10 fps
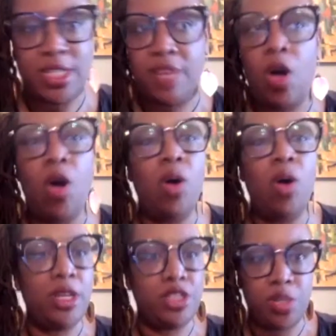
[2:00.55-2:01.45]
They've
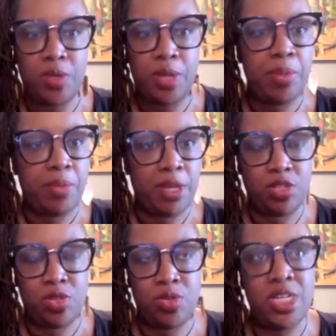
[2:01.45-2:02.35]
always shown up in my
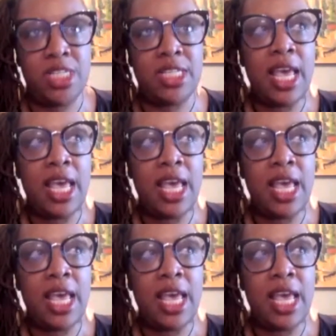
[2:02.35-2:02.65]
stories,